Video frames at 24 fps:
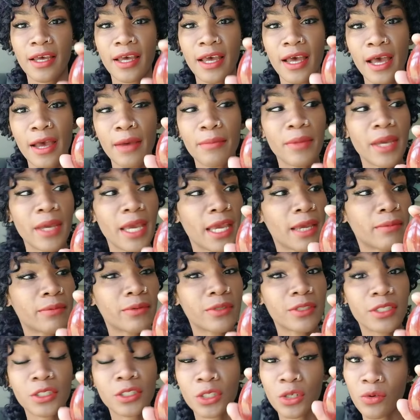I'm able
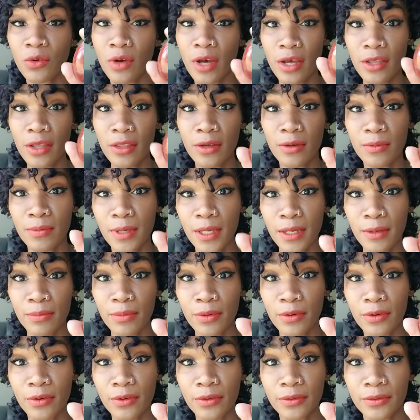to show other
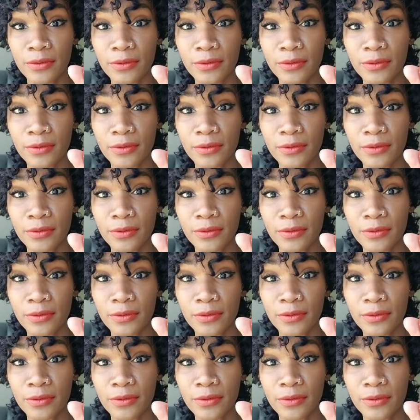people